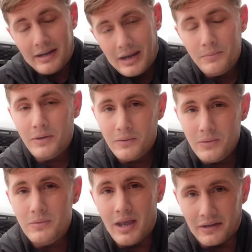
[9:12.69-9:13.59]
I would
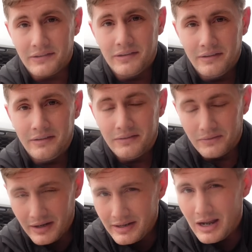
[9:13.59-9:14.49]
argue yes.
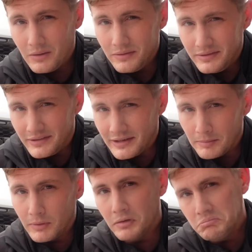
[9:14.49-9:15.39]
Right now,
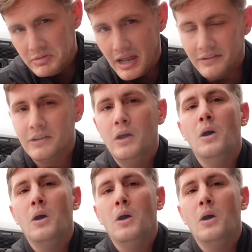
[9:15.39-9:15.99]
December, yes,